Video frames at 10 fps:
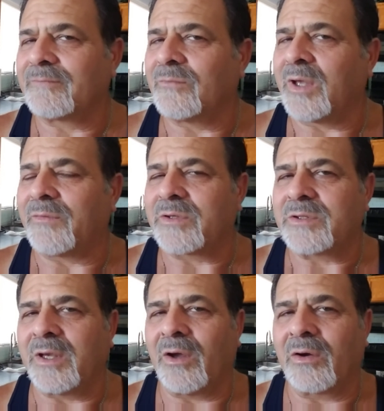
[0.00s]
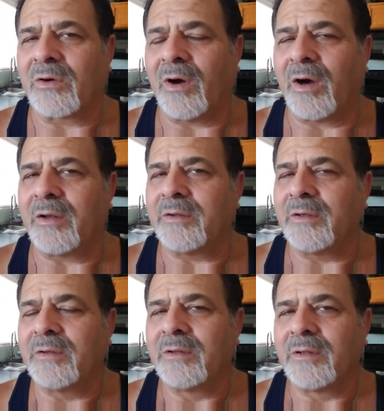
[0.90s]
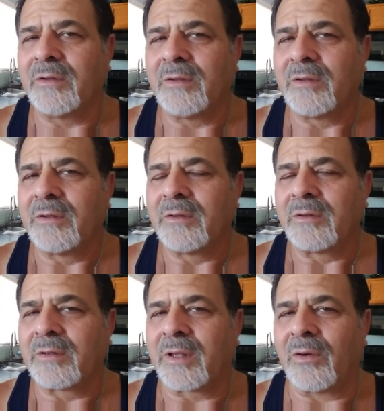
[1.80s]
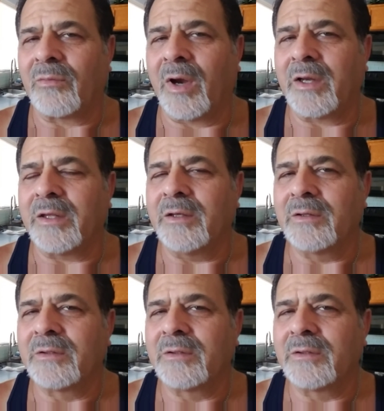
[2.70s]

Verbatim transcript: we have to stay on guard, get ready.